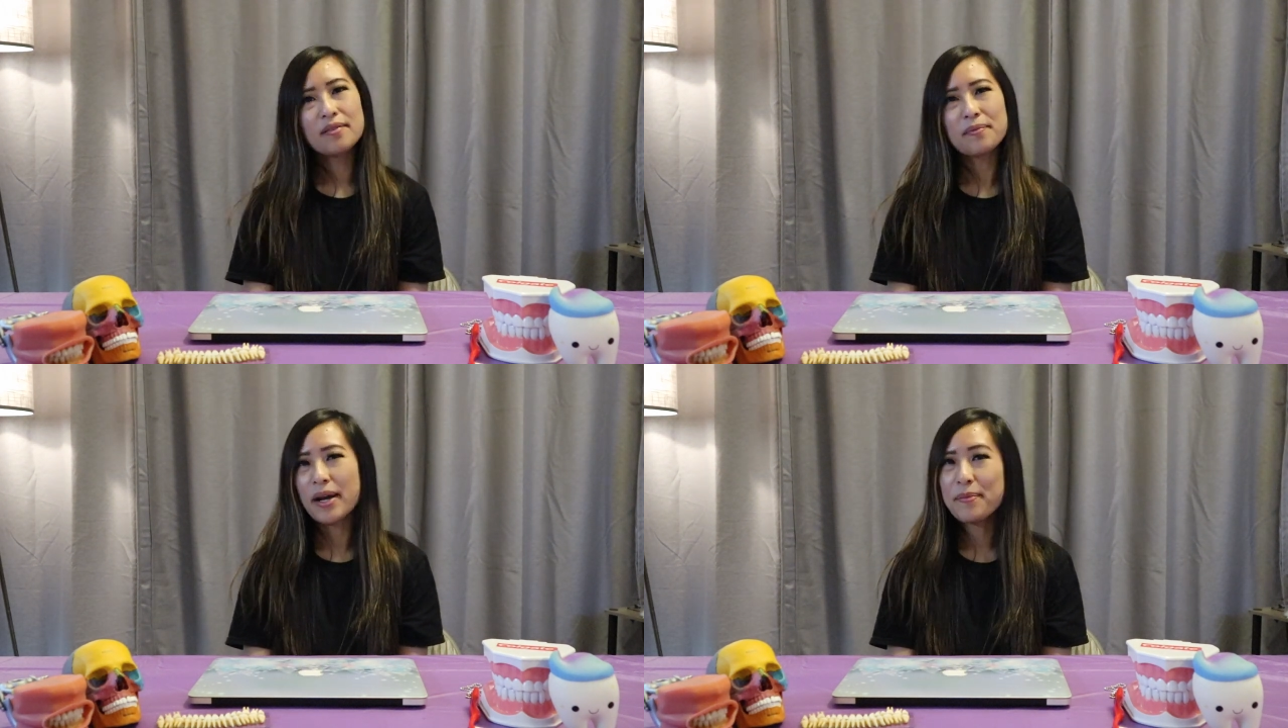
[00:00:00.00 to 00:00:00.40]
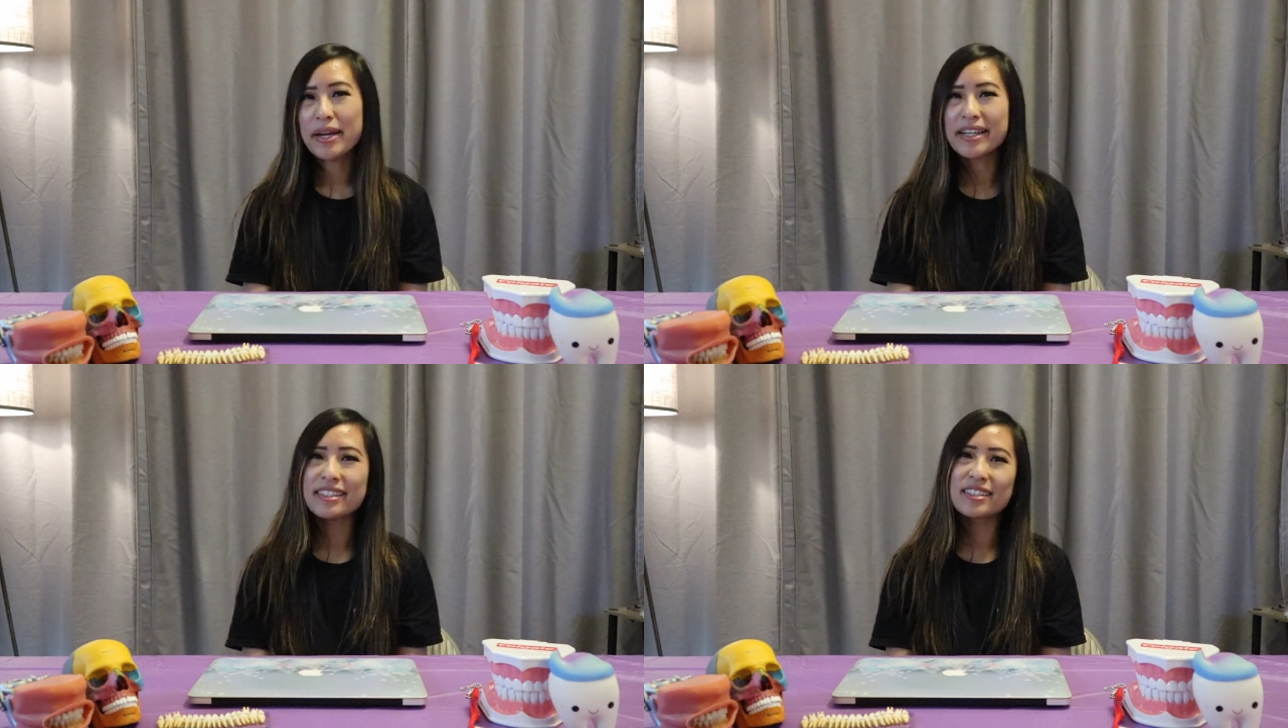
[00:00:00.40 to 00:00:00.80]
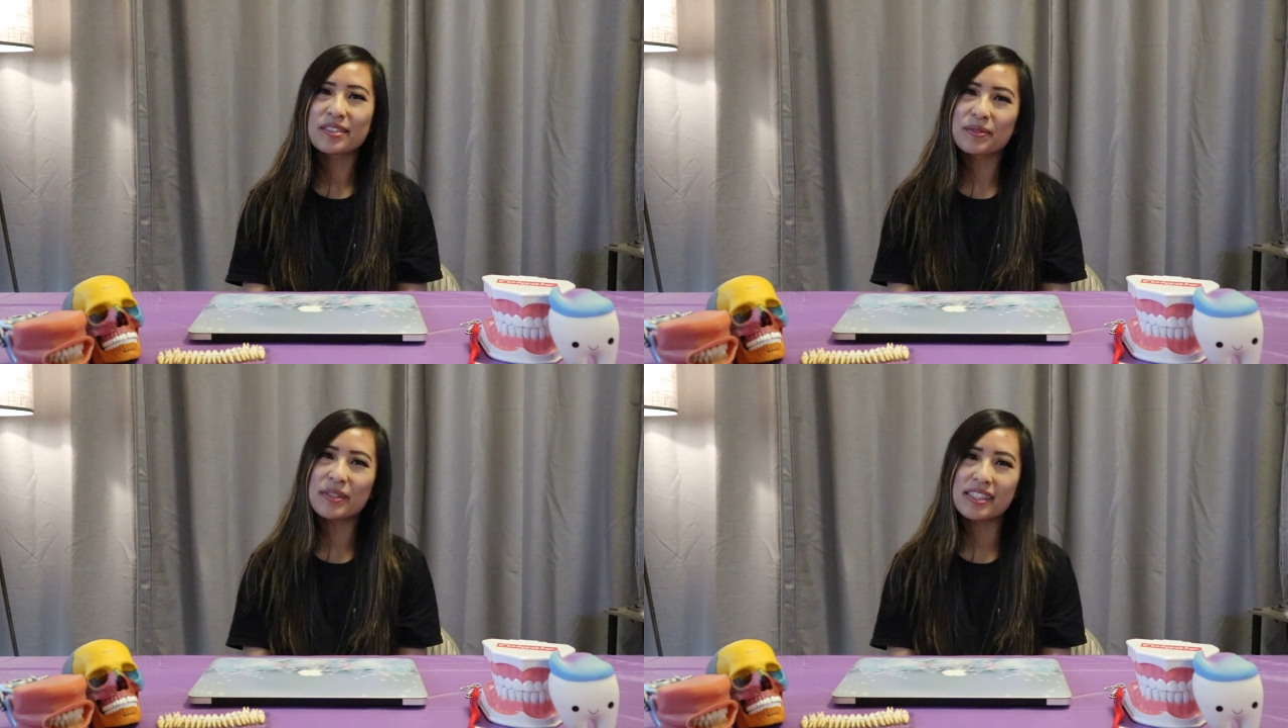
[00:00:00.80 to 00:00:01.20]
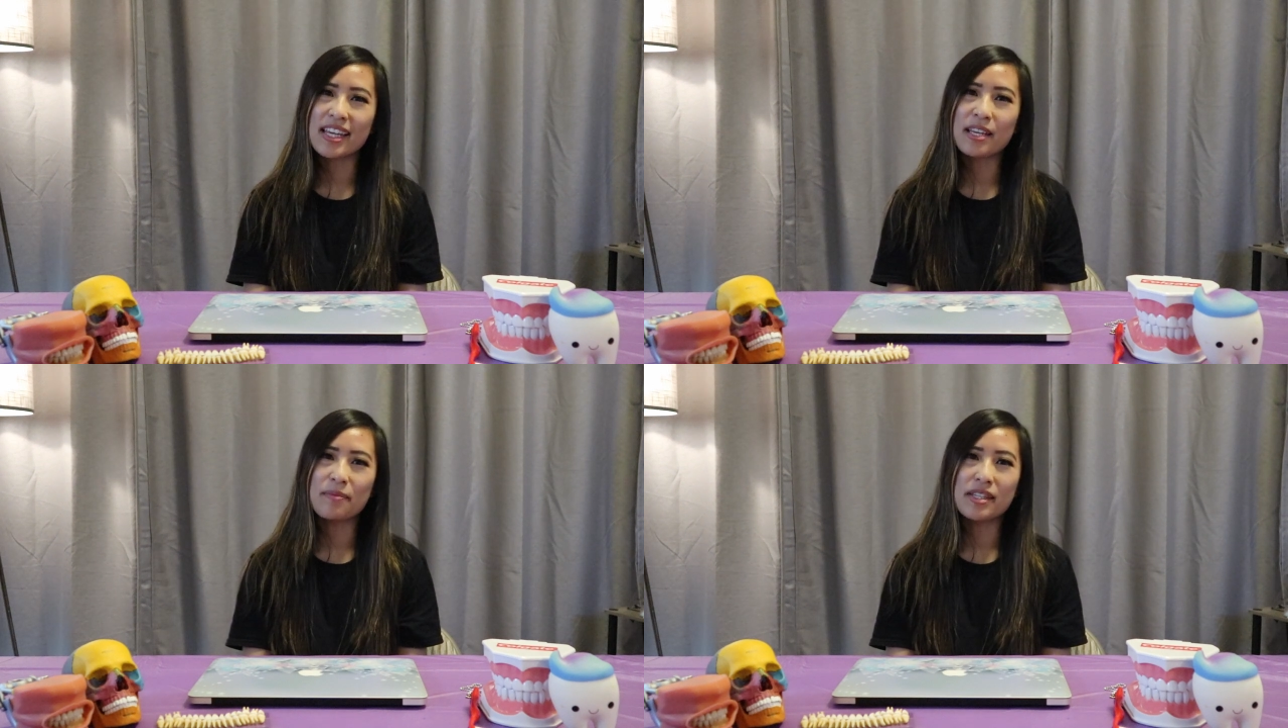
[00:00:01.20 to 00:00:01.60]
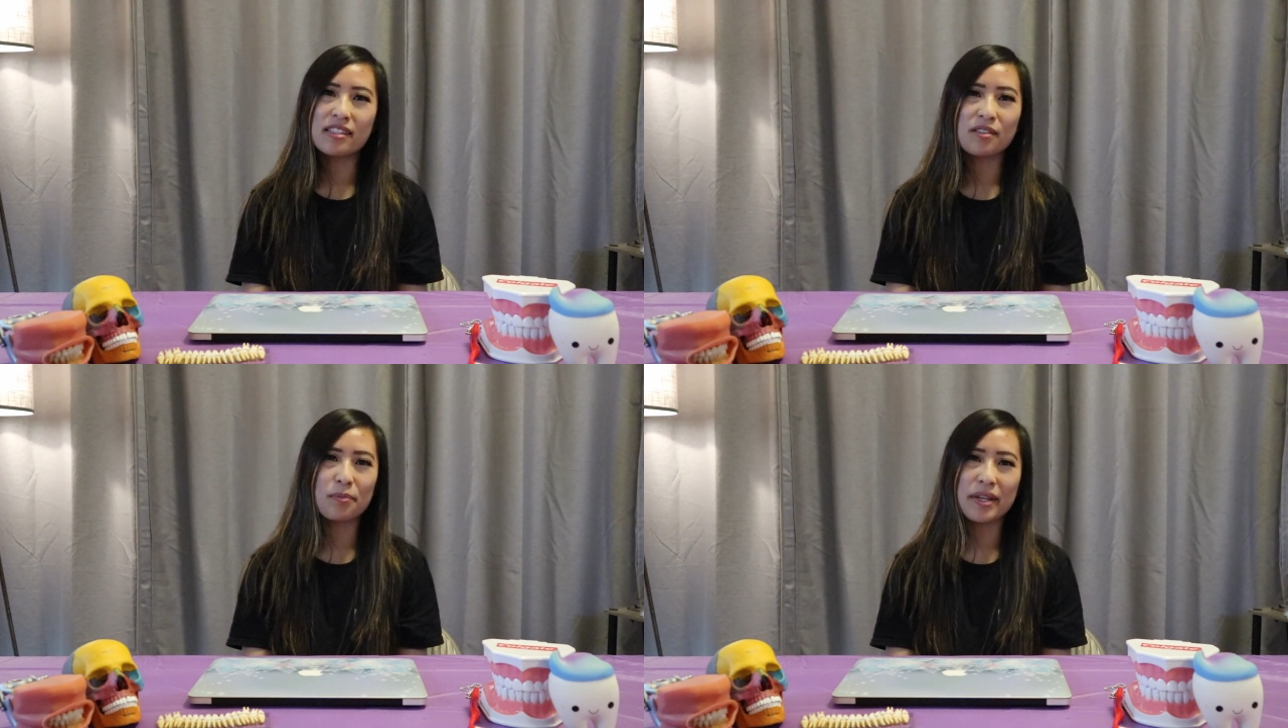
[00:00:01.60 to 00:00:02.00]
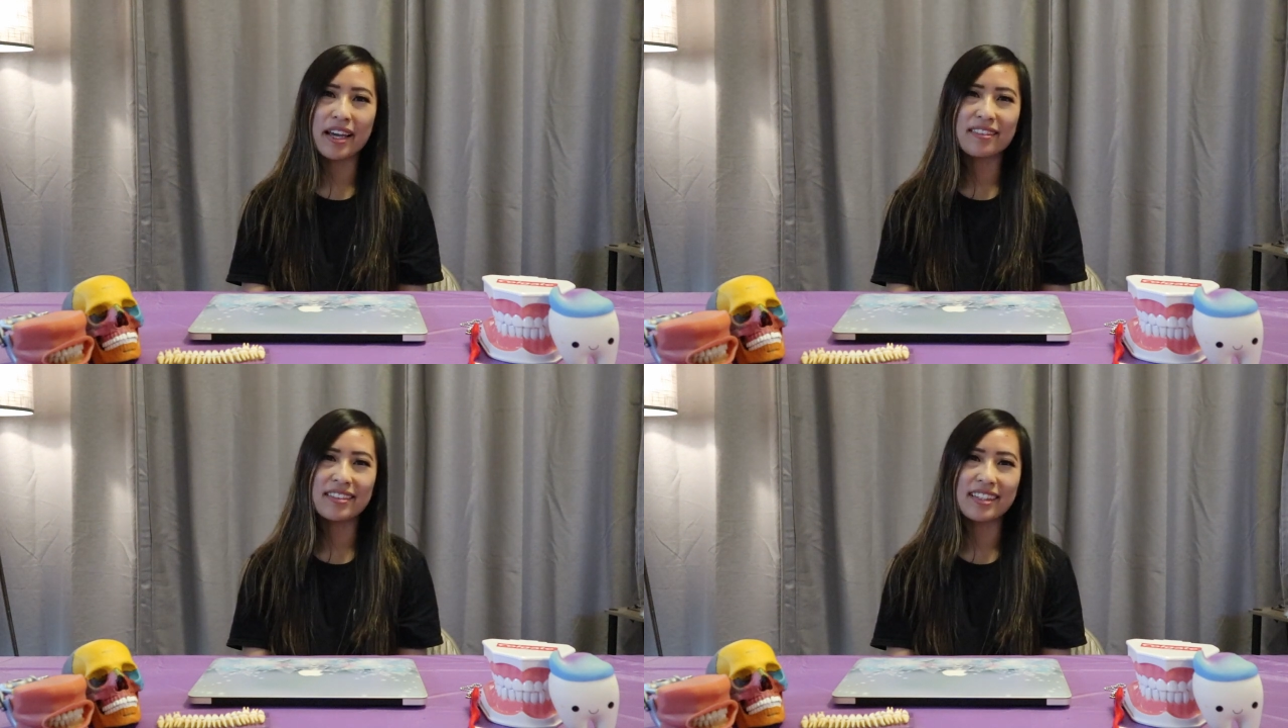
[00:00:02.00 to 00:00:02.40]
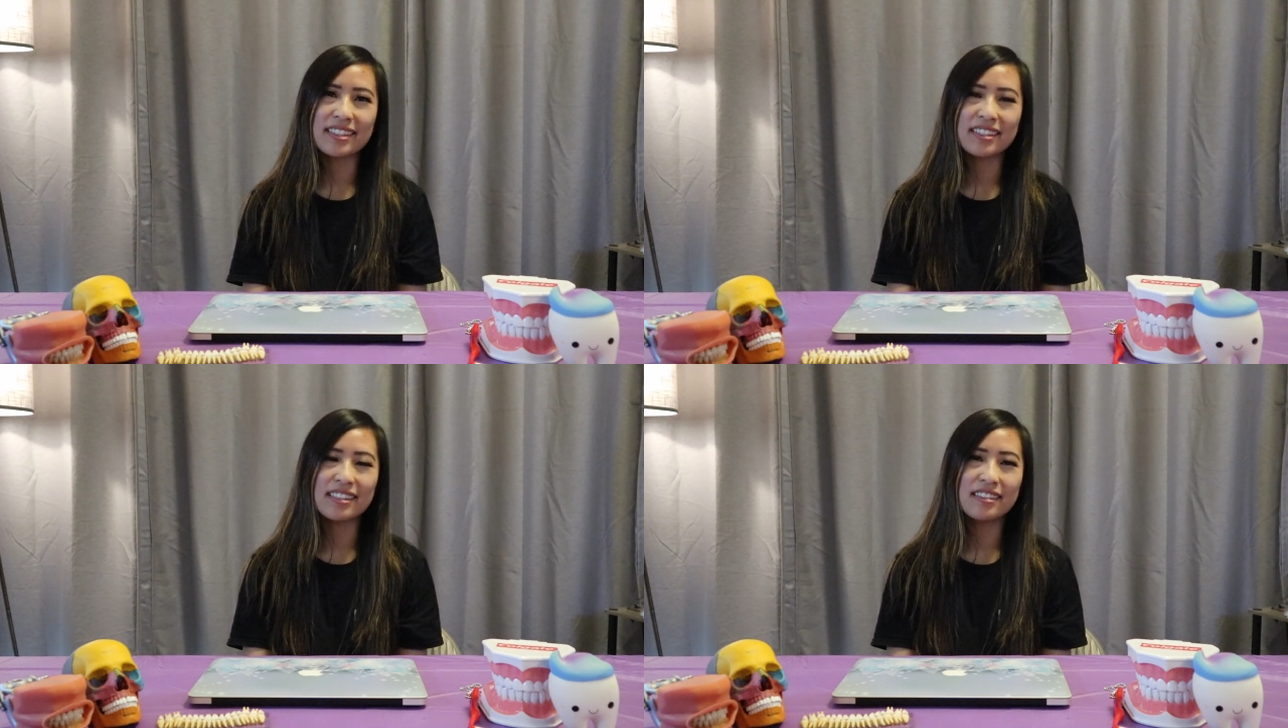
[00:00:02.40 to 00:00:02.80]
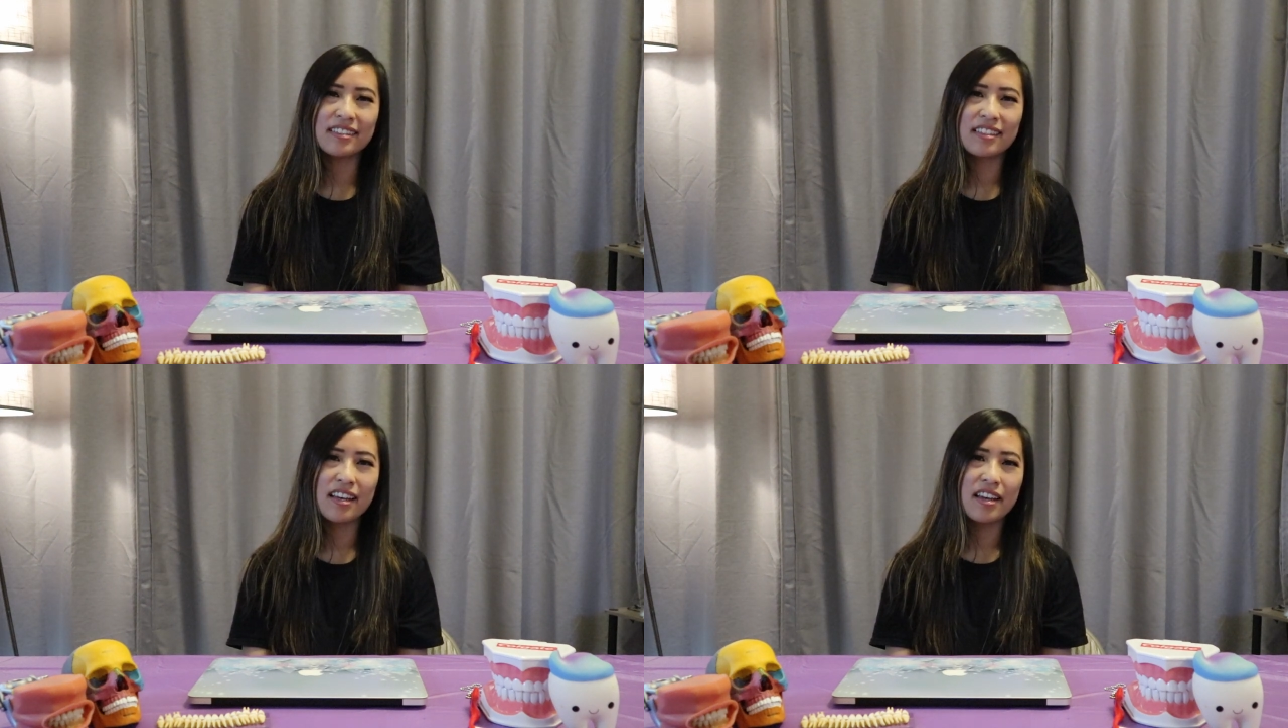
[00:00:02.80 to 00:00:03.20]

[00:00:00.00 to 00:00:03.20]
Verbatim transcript: My parents would take me to piano lessons